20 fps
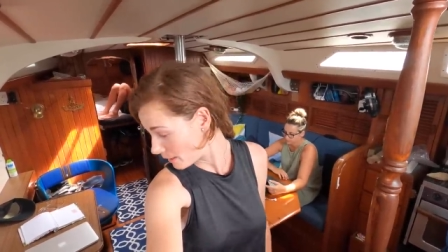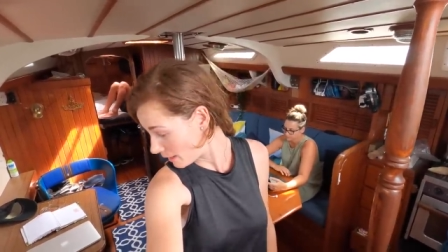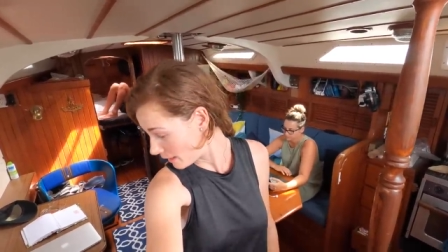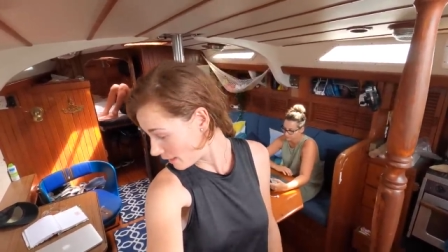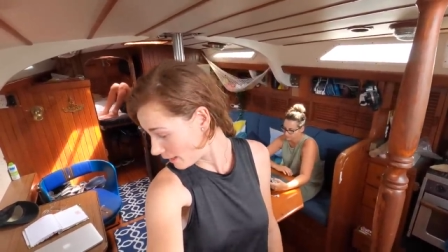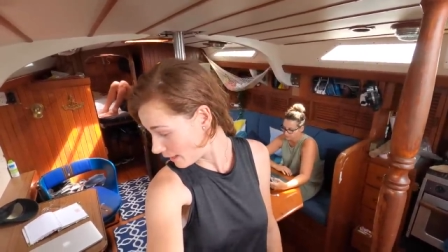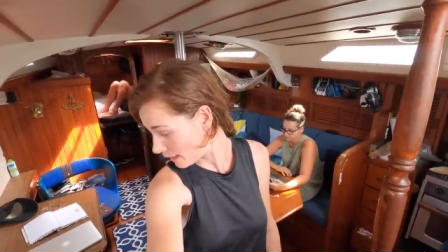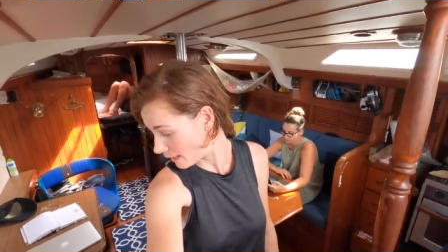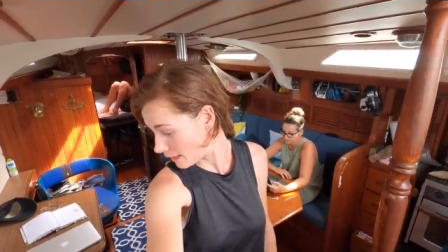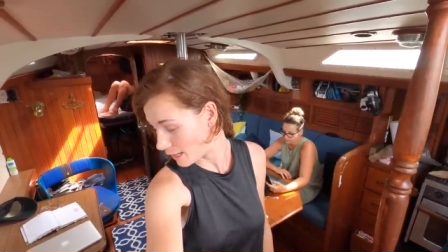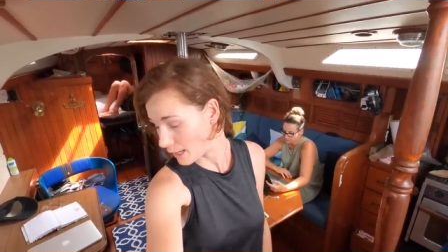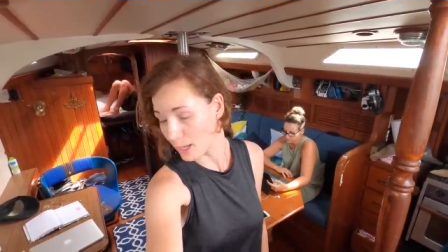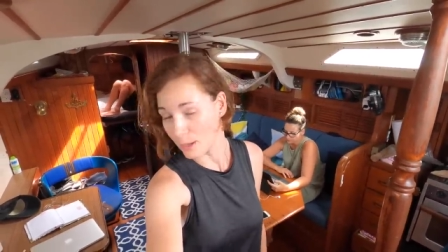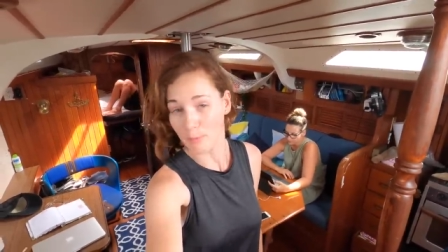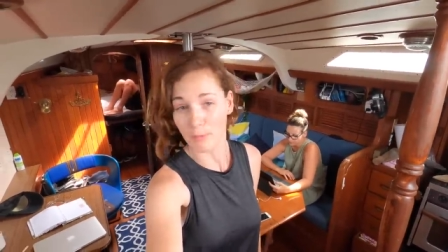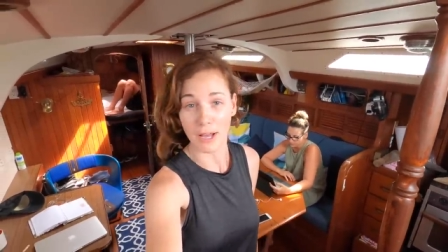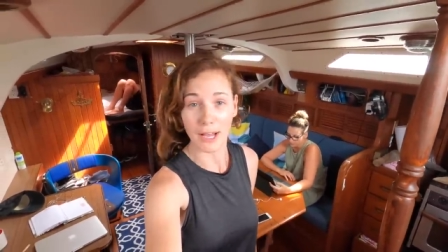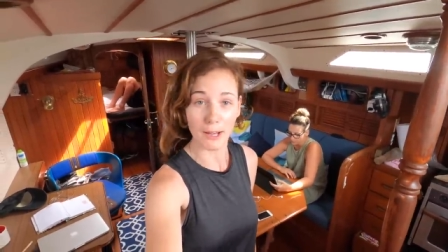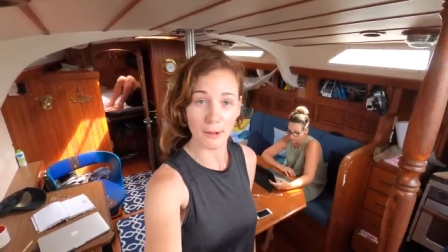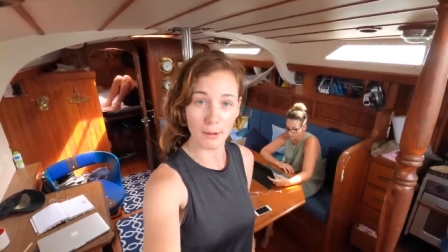
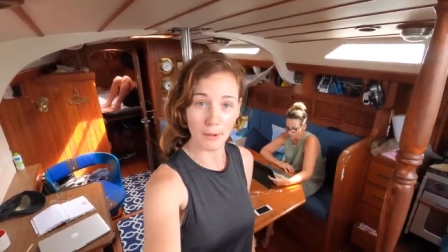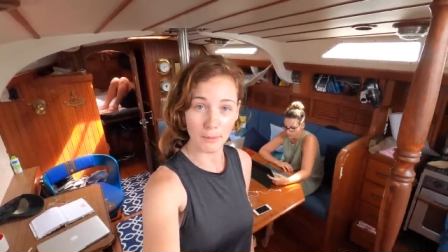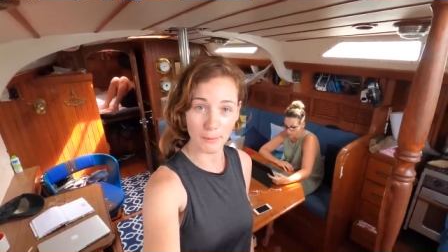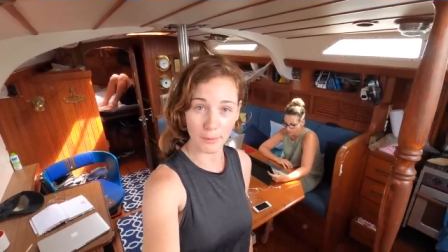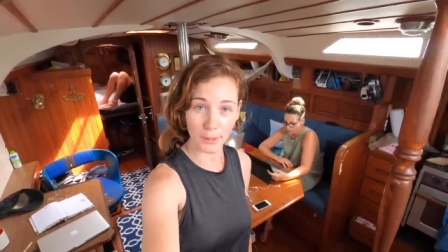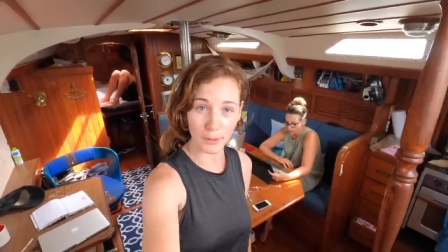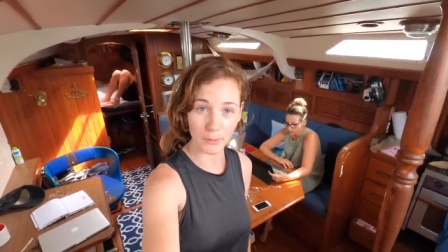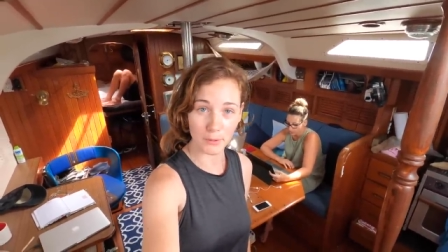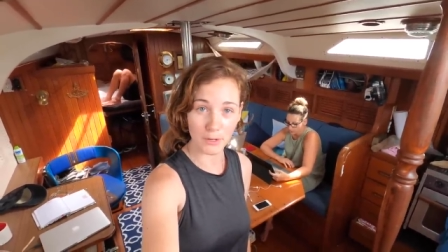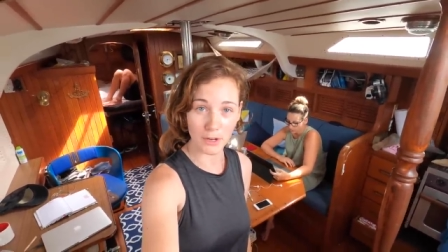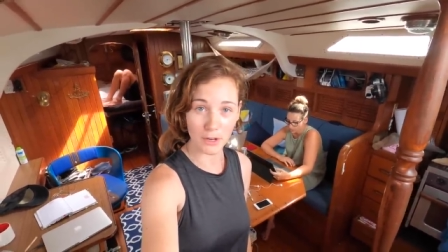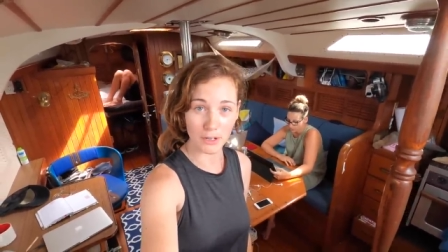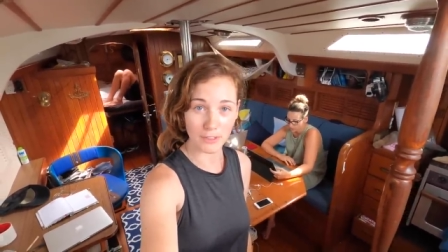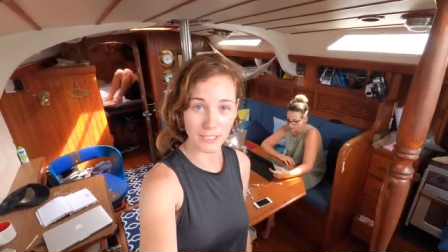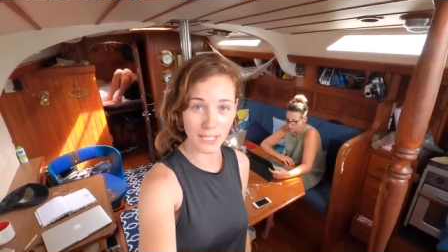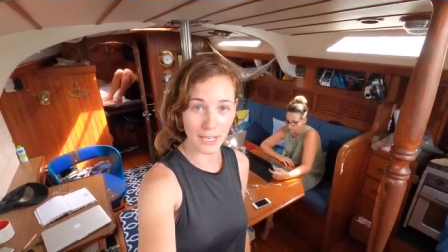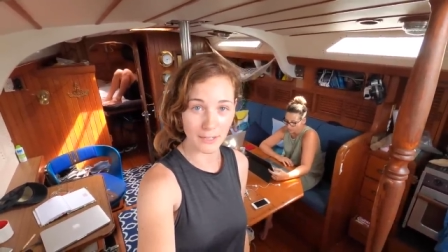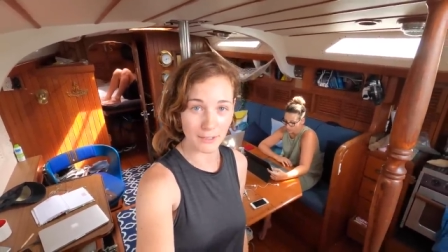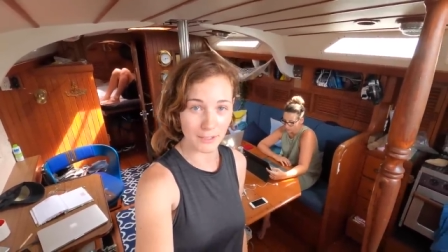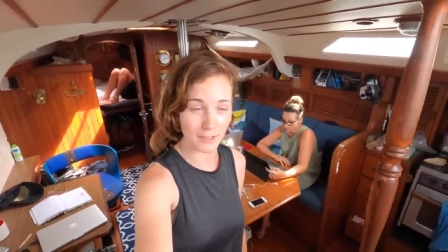Um, we will knock her
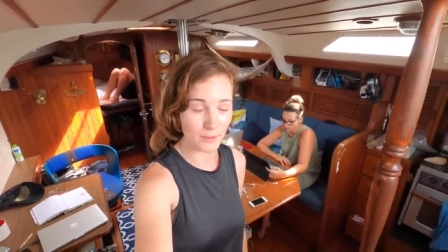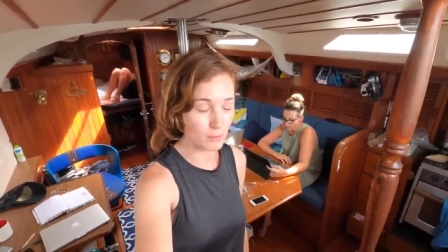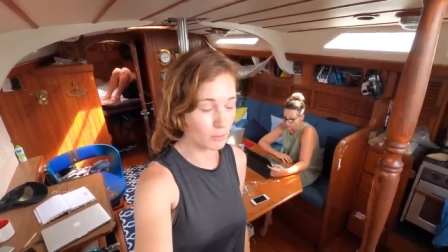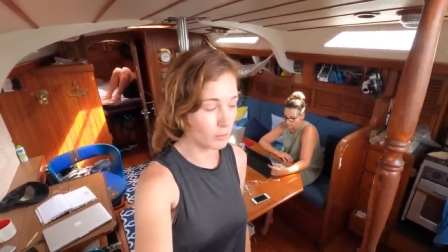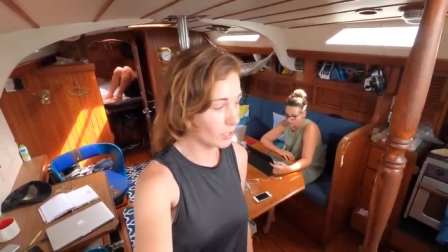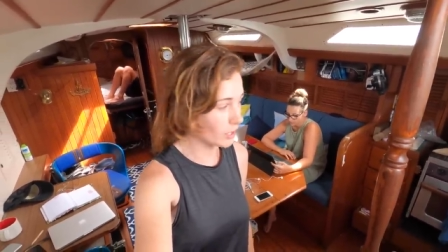down to some